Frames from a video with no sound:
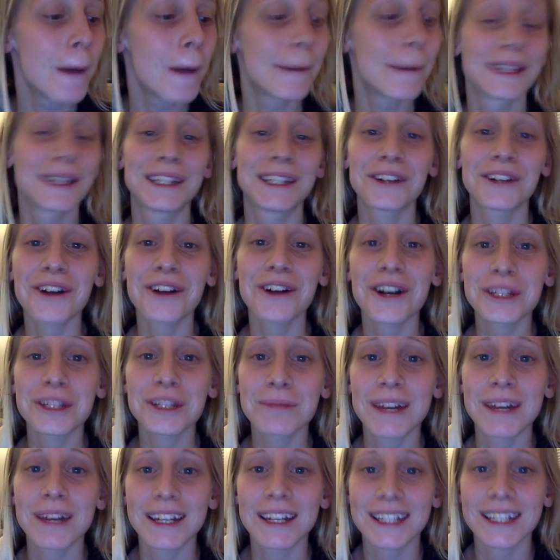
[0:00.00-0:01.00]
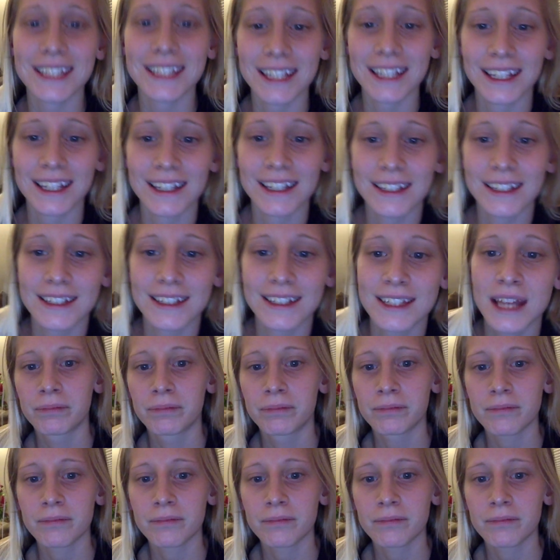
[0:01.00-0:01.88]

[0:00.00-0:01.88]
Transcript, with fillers: But their cosmetics is